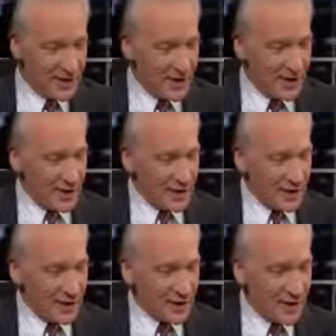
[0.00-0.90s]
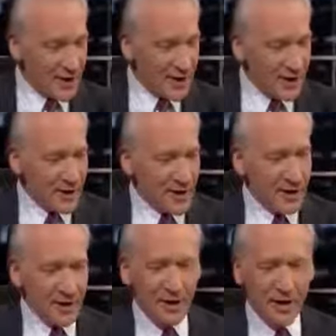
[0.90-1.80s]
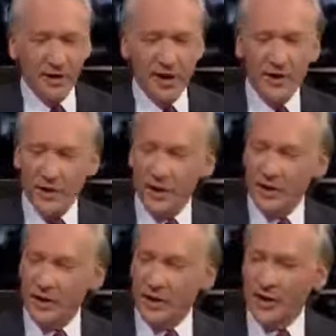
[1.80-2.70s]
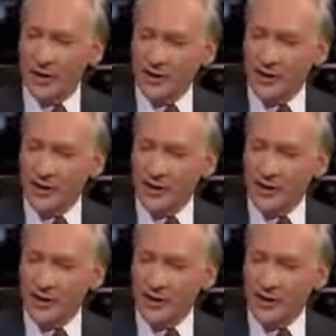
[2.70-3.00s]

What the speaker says: When we have $14 trillion and we're willing to